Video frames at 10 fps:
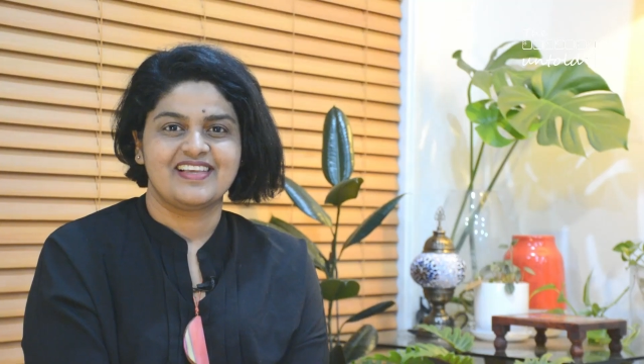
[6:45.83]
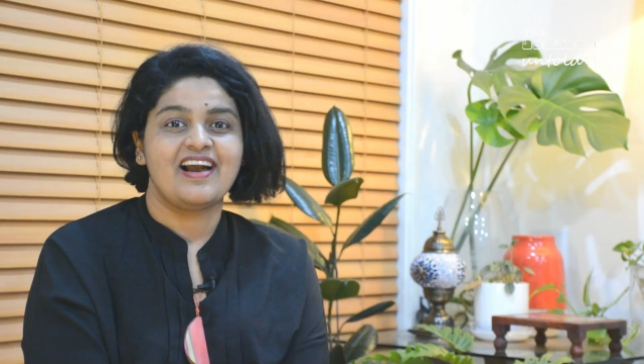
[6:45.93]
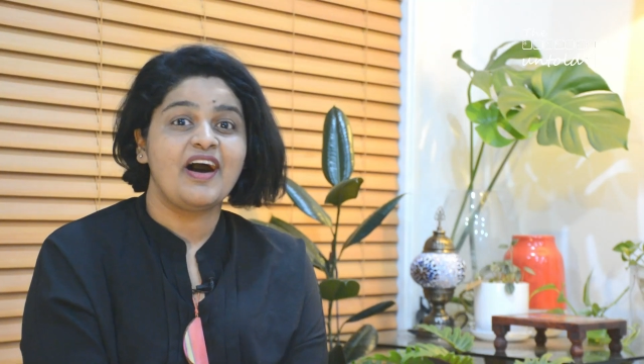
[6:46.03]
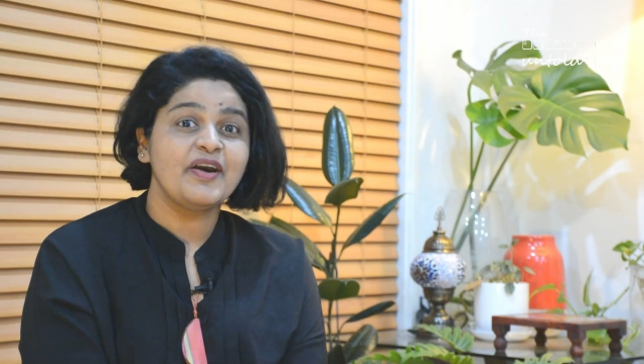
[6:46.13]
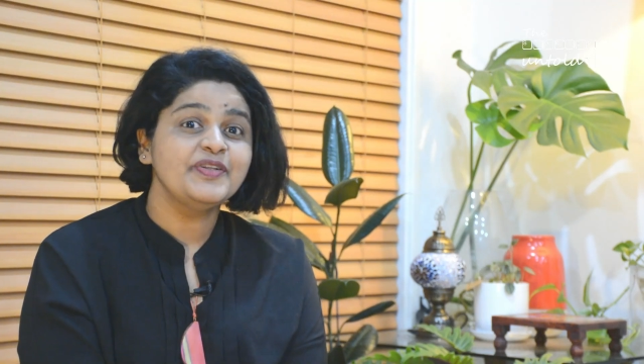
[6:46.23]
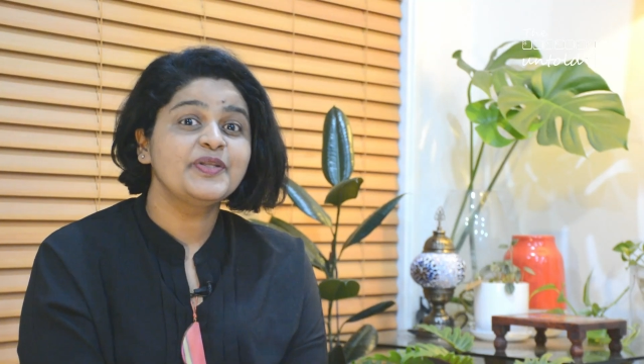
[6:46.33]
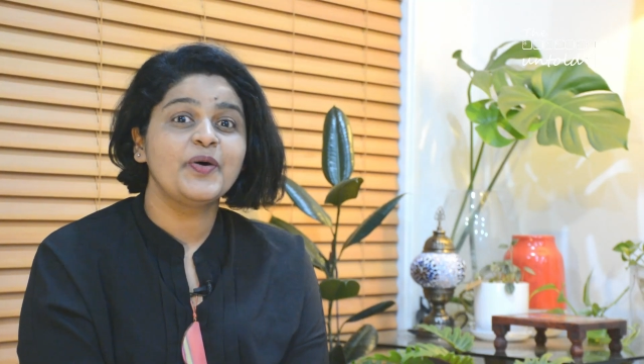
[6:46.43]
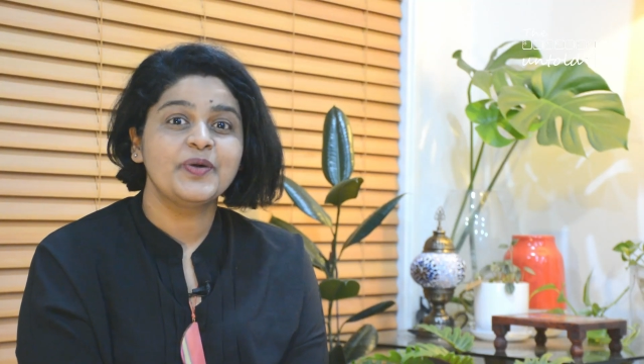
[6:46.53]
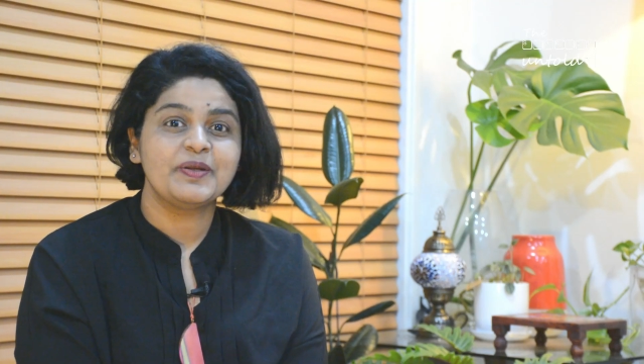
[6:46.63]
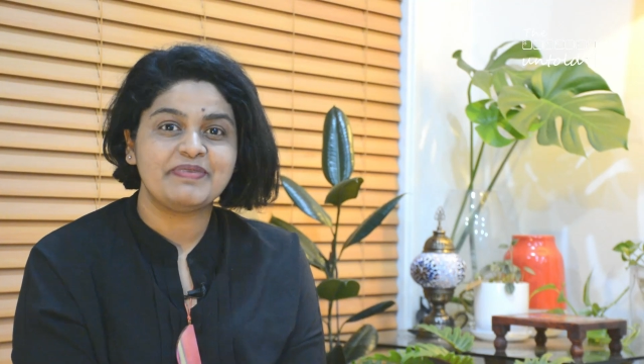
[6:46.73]
I will go
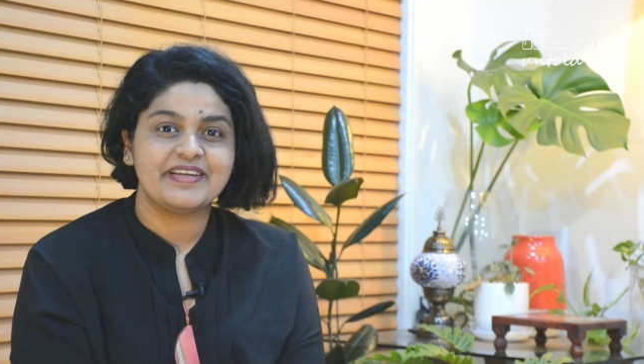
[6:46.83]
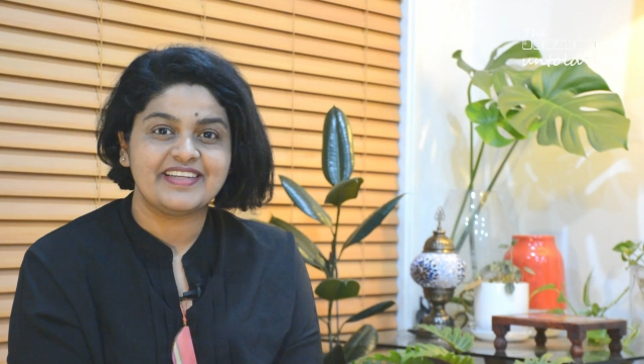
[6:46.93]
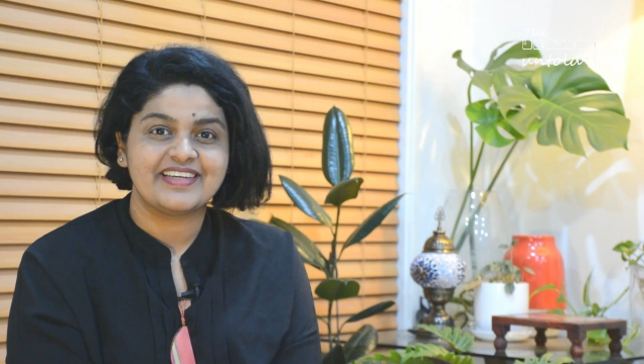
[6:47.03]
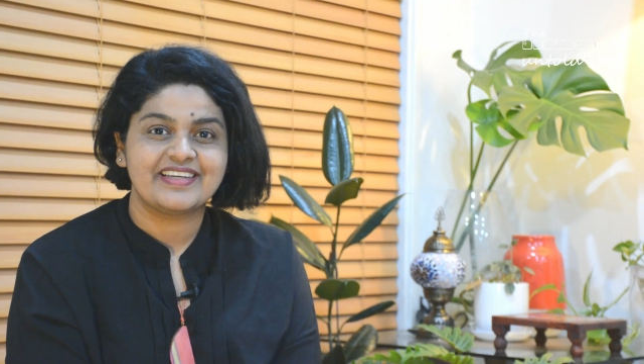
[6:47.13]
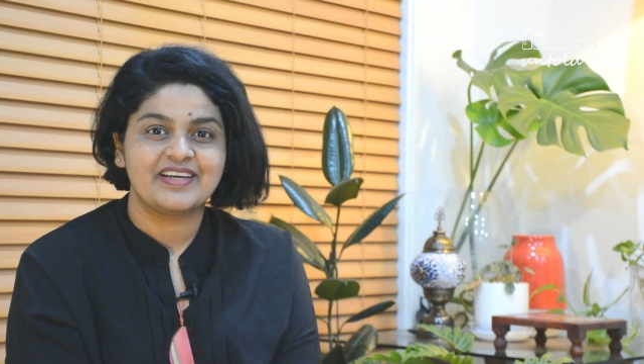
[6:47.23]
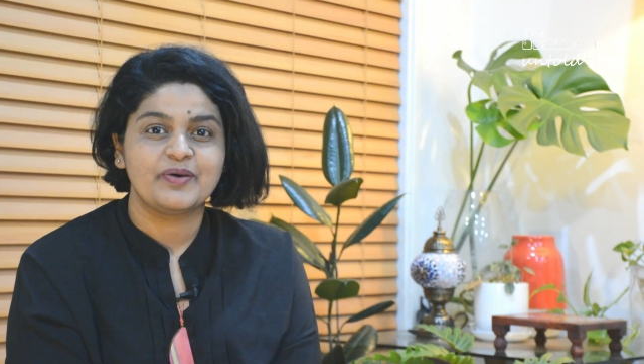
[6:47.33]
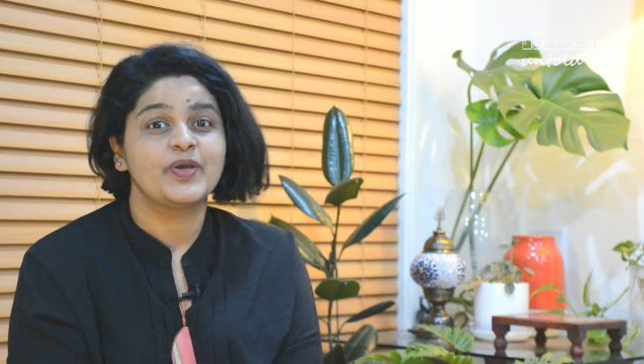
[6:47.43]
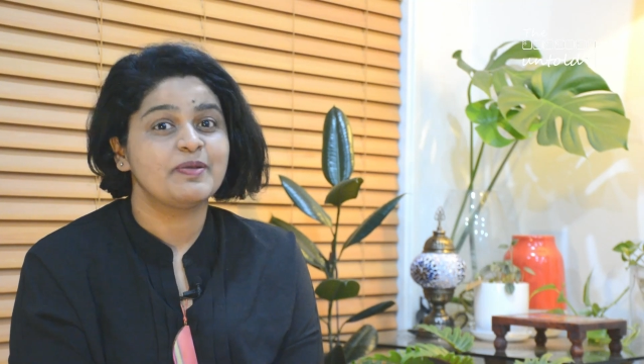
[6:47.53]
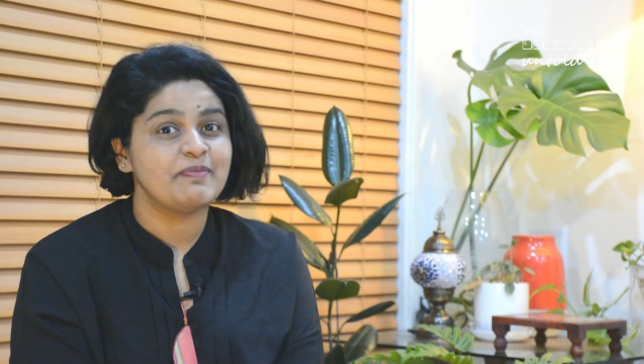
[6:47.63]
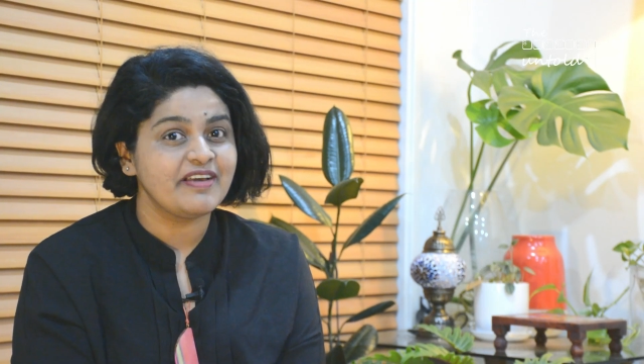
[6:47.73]
on a picnic with
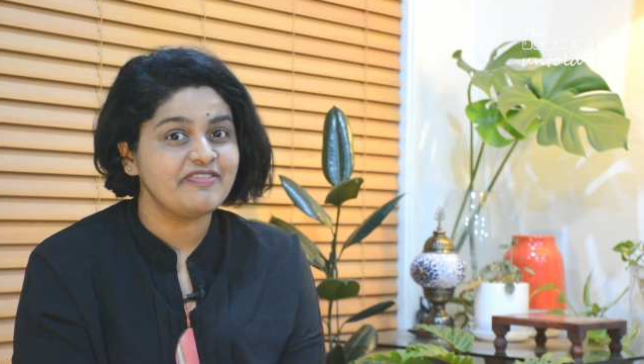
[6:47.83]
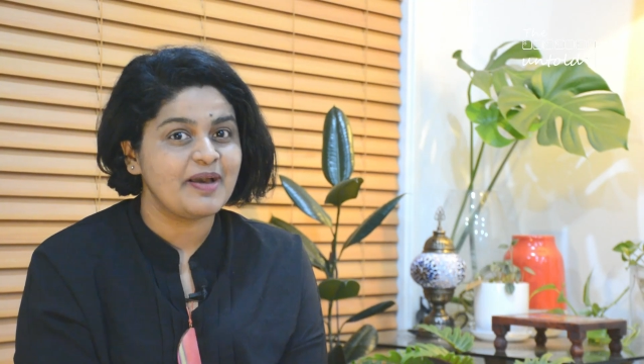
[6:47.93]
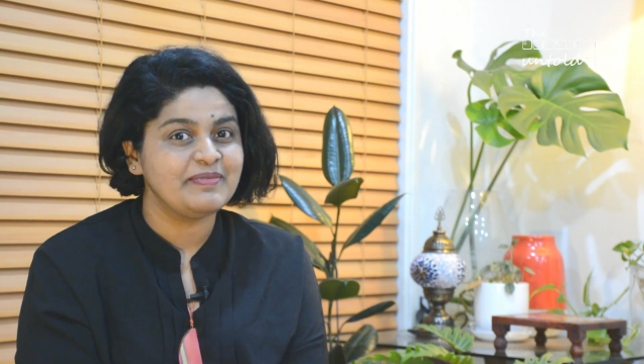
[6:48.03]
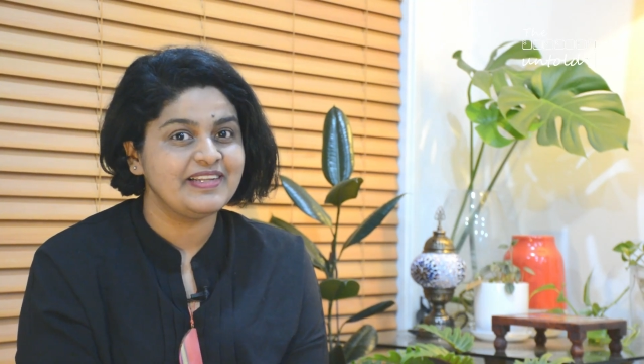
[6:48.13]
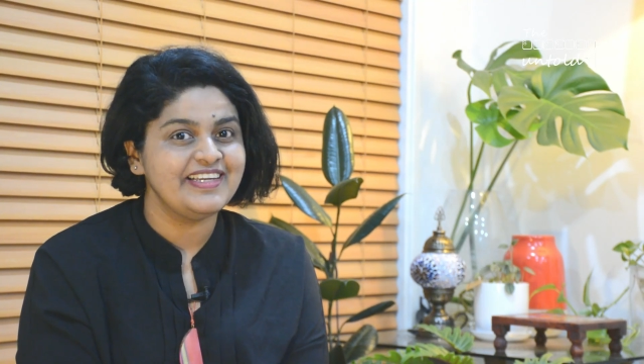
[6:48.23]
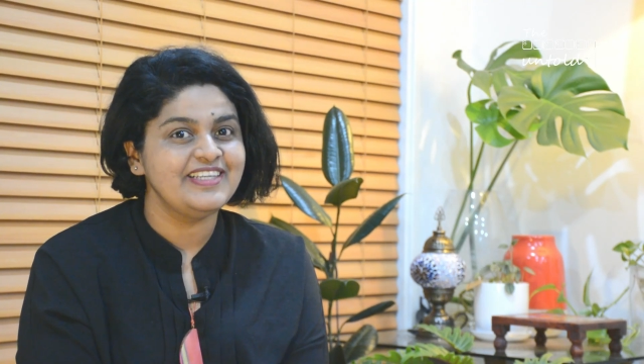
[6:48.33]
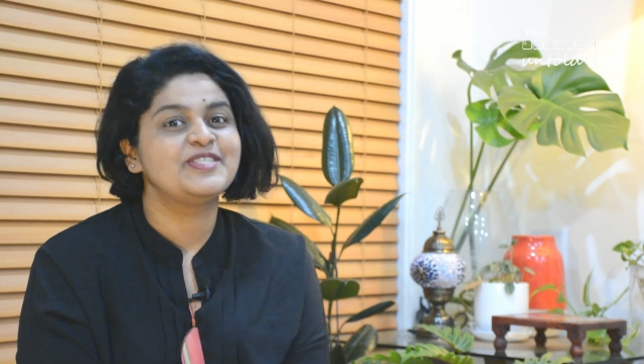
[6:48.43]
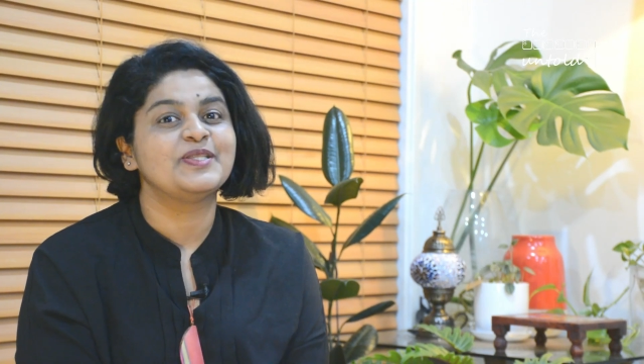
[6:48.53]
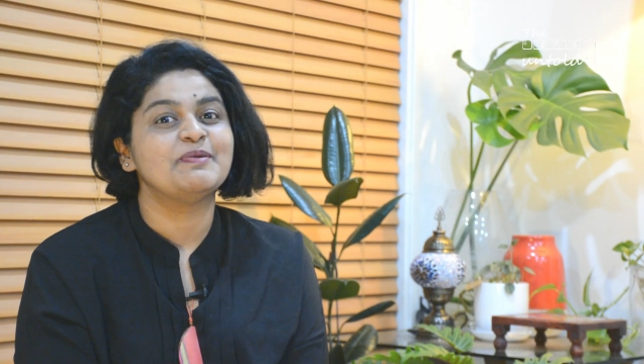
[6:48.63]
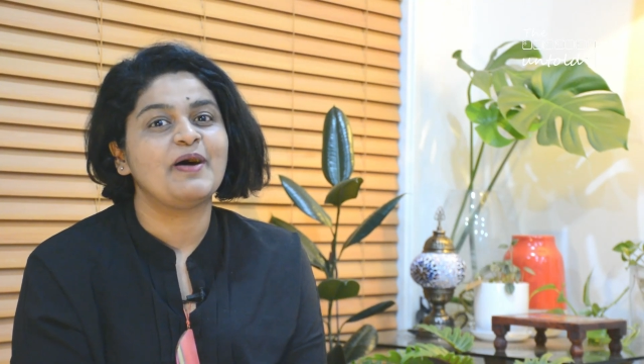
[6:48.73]
my family to
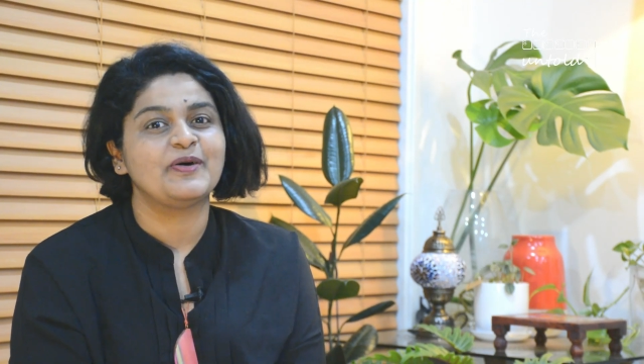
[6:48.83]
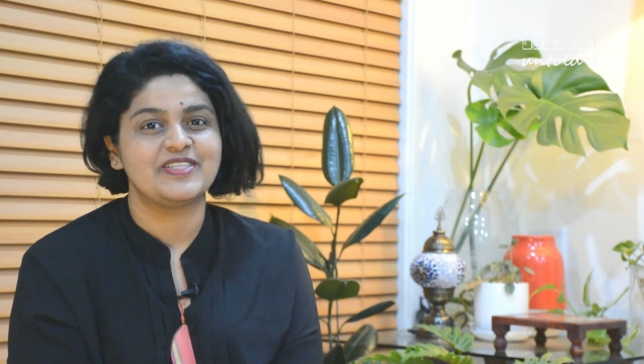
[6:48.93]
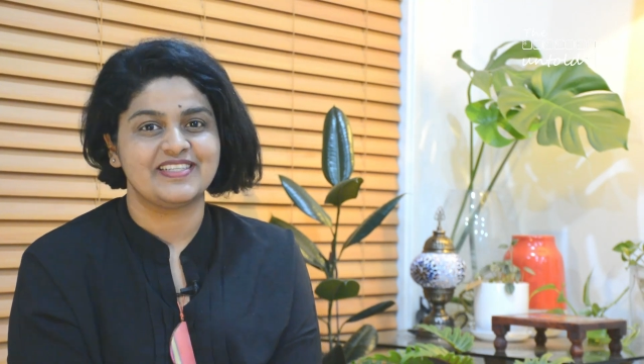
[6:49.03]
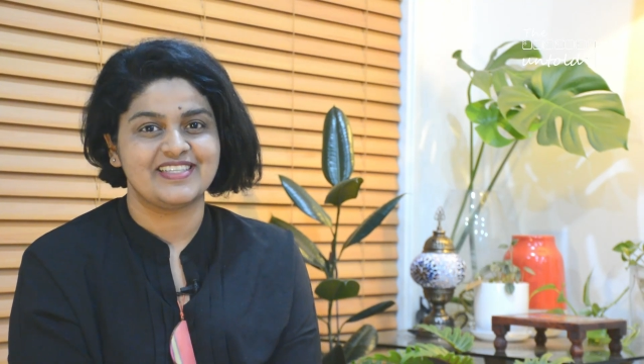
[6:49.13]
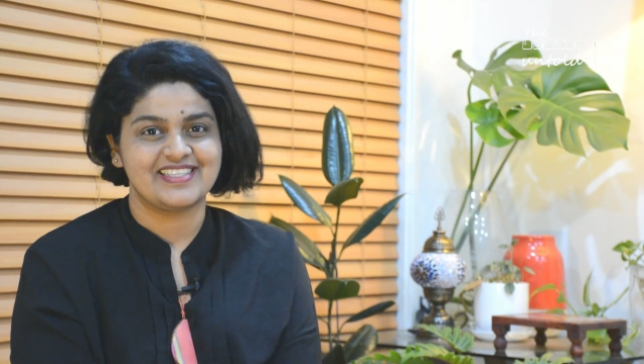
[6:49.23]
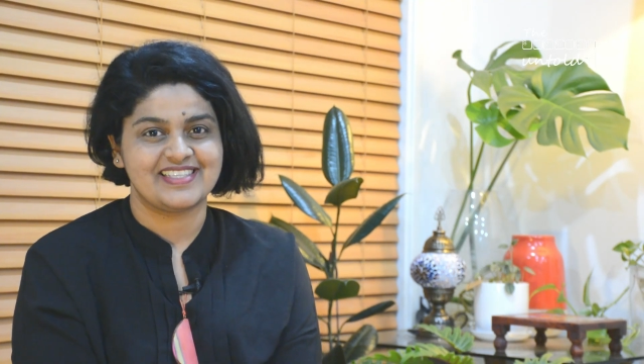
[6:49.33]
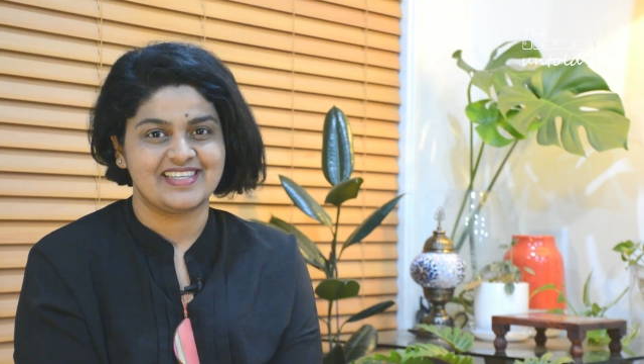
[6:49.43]
the mountains,